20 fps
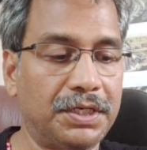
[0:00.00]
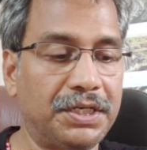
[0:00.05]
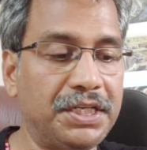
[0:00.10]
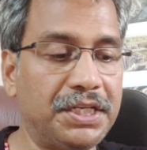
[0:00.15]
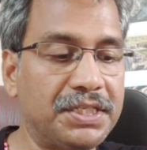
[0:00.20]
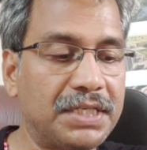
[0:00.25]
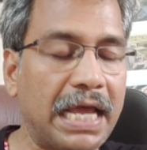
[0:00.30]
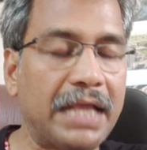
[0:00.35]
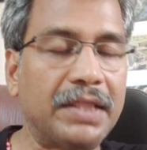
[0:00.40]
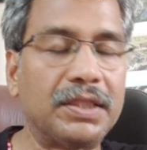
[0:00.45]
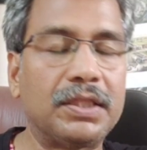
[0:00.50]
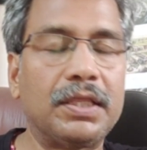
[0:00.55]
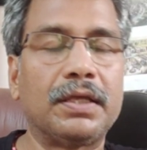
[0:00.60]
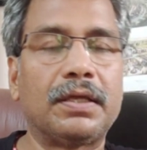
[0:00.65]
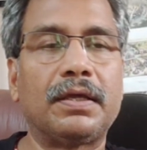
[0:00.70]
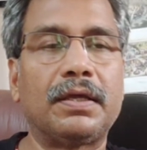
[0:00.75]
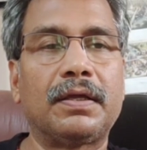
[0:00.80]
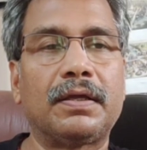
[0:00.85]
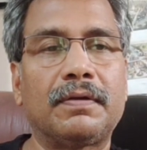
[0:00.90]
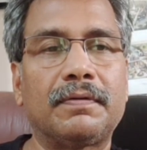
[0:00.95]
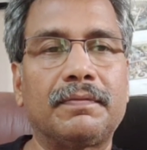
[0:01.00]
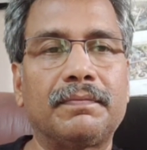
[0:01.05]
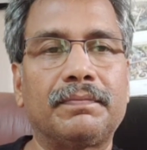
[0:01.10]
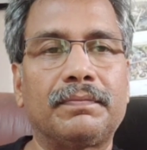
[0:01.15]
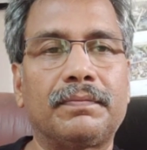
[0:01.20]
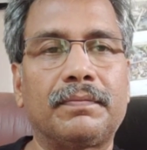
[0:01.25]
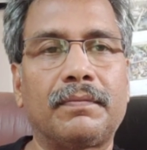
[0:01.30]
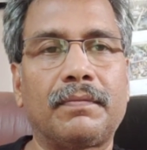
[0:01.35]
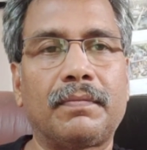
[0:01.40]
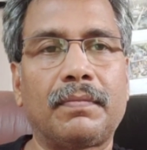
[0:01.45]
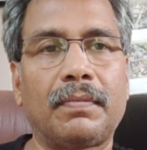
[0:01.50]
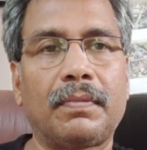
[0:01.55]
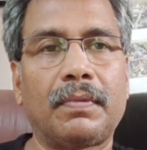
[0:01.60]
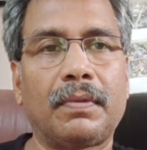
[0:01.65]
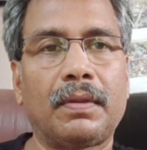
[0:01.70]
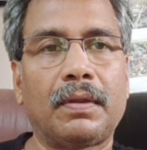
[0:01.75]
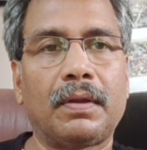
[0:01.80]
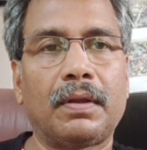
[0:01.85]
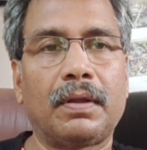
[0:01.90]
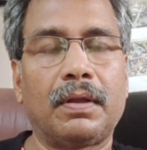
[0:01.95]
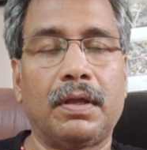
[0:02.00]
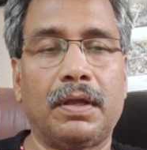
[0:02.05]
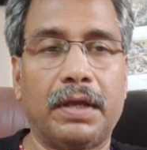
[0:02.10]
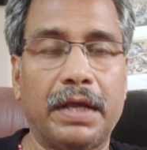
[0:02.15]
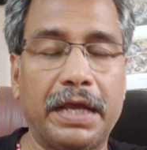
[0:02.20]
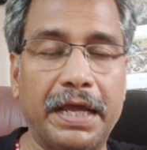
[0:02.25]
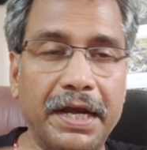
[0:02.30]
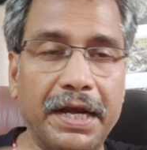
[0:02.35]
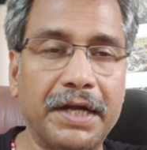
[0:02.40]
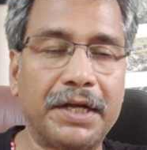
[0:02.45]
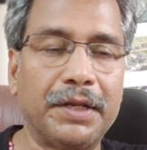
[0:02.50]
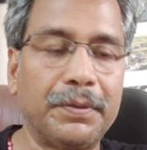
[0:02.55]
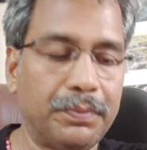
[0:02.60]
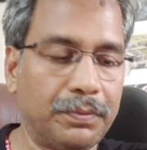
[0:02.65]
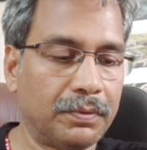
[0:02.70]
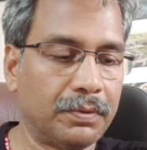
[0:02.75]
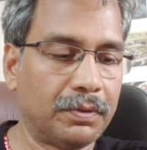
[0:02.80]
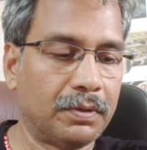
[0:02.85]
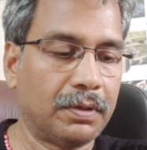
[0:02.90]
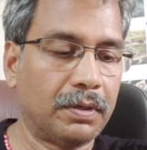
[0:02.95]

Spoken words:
Design thinking, creative